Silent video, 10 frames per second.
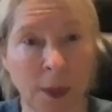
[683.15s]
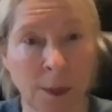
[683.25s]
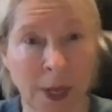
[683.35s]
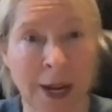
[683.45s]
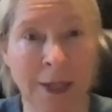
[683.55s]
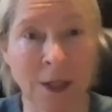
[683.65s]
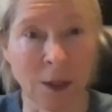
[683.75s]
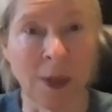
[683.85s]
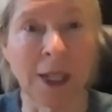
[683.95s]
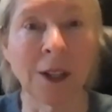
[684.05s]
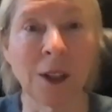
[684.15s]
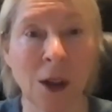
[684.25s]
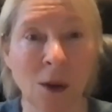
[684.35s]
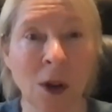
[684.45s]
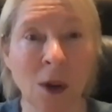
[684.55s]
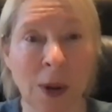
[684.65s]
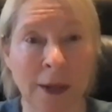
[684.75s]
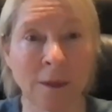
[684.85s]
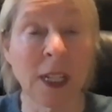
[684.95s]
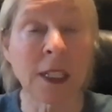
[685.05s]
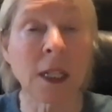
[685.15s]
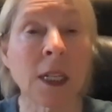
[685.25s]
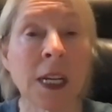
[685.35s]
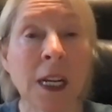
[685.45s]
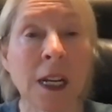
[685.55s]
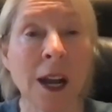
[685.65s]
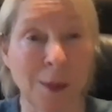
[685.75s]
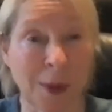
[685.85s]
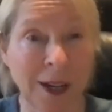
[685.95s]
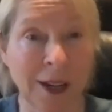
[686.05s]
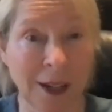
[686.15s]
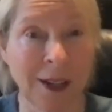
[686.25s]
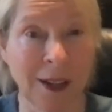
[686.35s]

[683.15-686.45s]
the plans to make it go co-ed. It's a teen comedy.